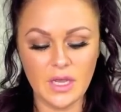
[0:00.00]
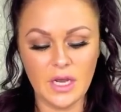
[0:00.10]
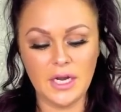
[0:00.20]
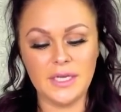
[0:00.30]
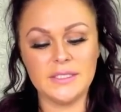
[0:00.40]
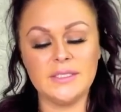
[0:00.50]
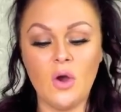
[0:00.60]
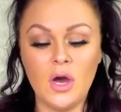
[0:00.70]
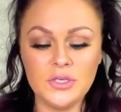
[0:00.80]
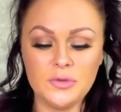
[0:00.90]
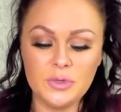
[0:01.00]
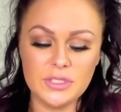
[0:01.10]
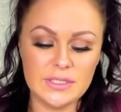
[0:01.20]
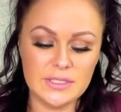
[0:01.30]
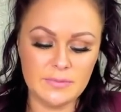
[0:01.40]
All right, so on your
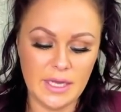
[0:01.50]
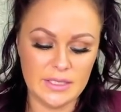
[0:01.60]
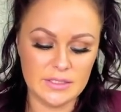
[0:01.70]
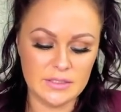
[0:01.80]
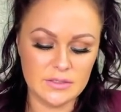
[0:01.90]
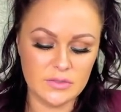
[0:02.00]
person's mind,